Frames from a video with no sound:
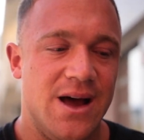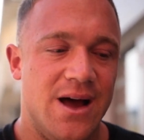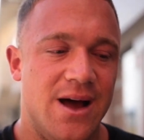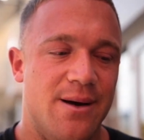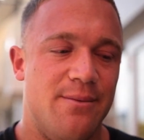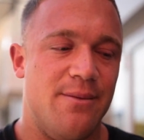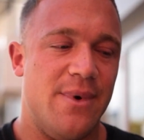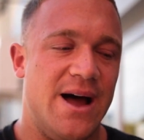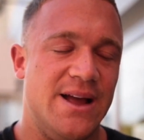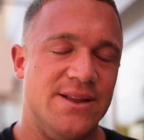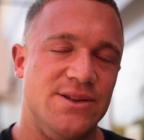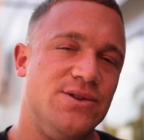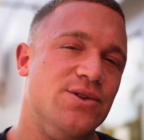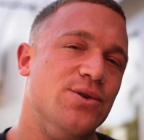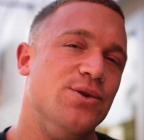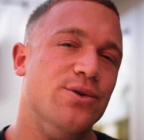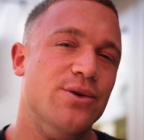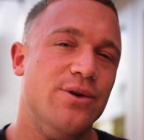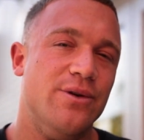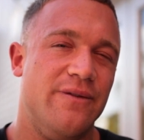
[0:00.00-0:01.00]
I
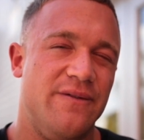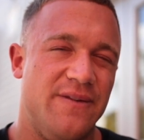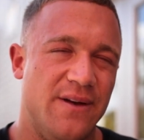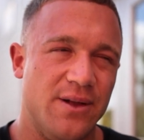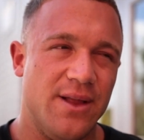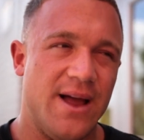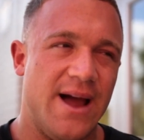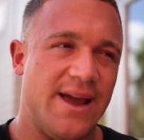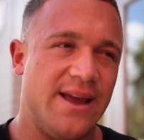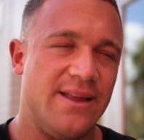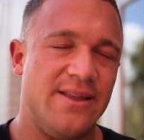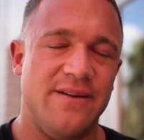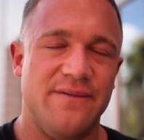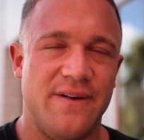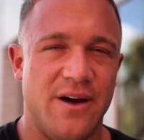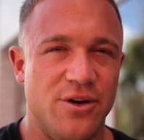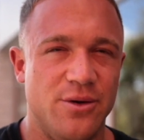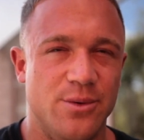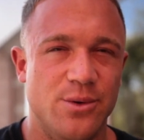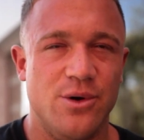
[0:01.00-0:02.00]
do feel like they're
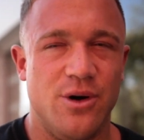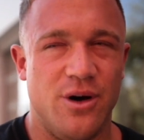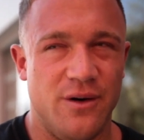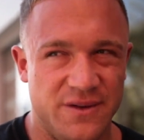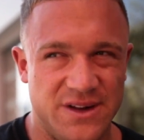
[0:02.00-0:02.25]
valuable,